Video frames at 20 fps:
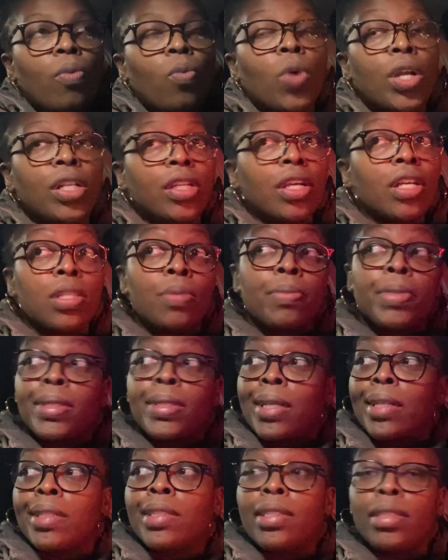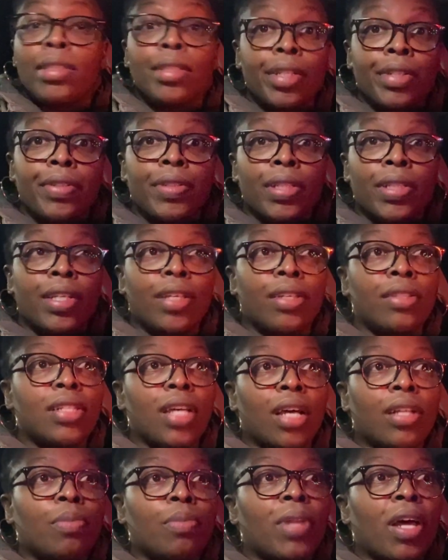one customer is actually literally
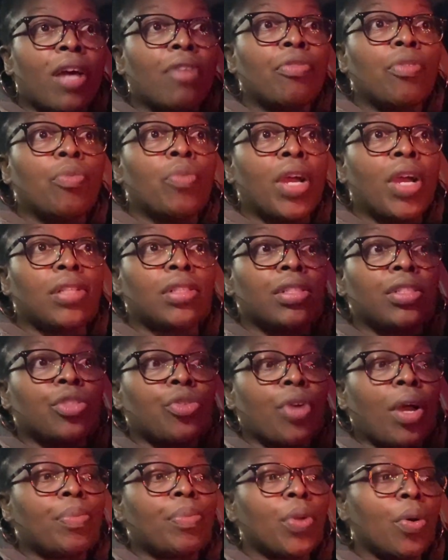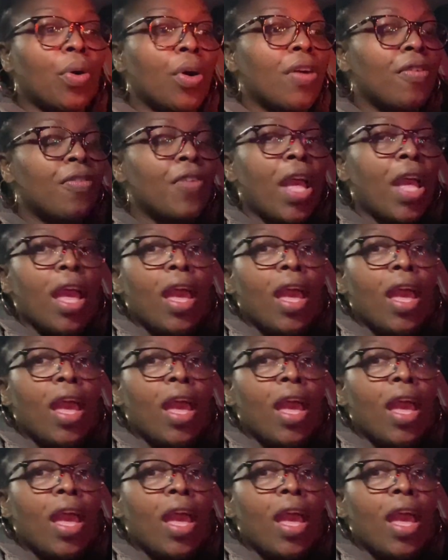down a block from where i just dropped off